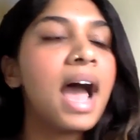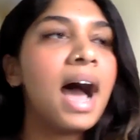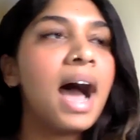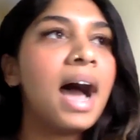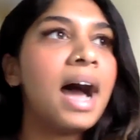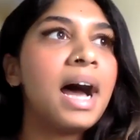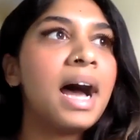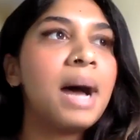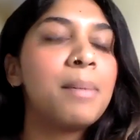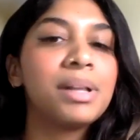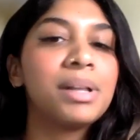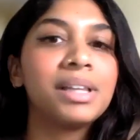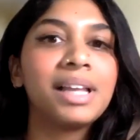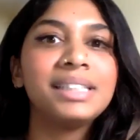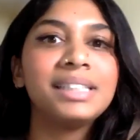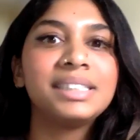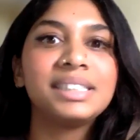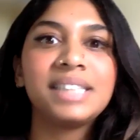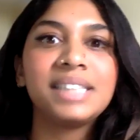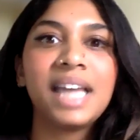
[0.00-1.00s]

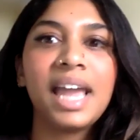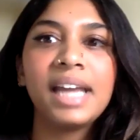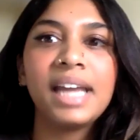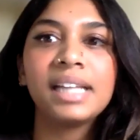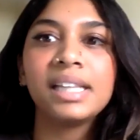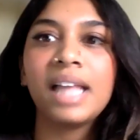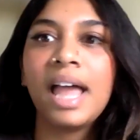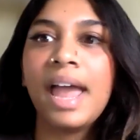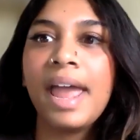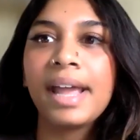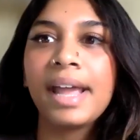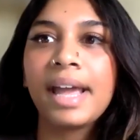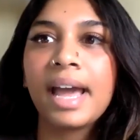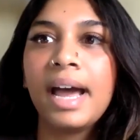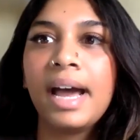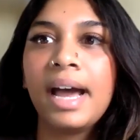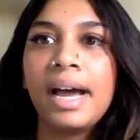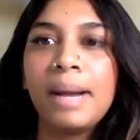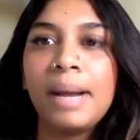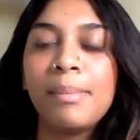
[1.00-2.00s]
Let's say
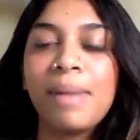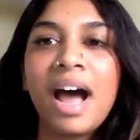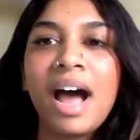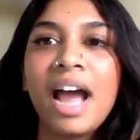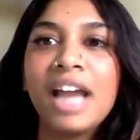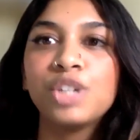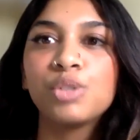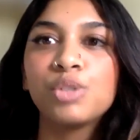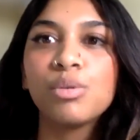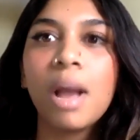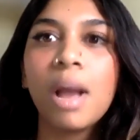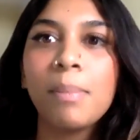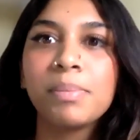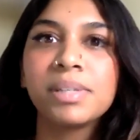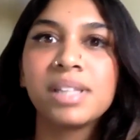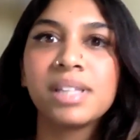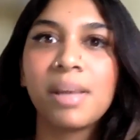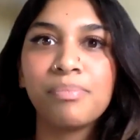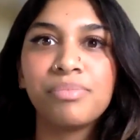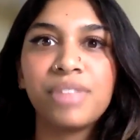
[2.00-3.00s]
I drop
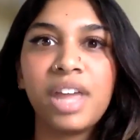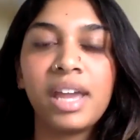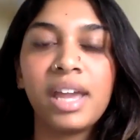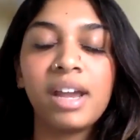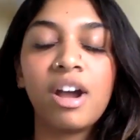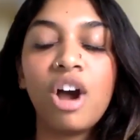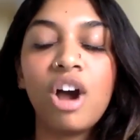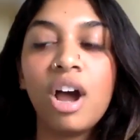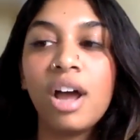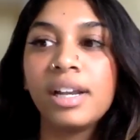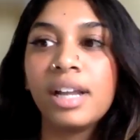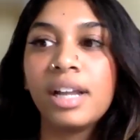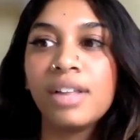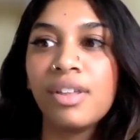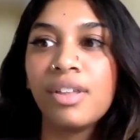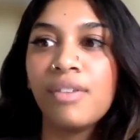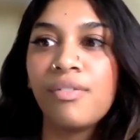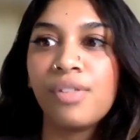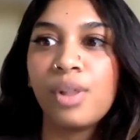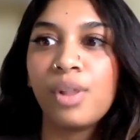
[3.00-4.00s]
something on
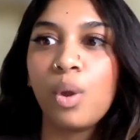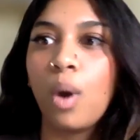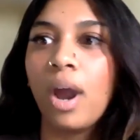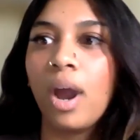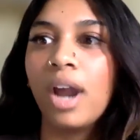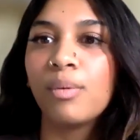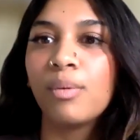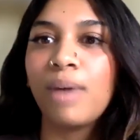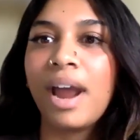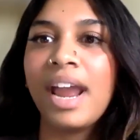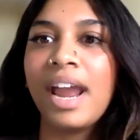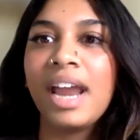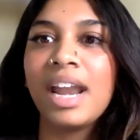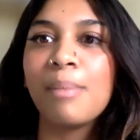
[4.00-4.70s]
the floor, right?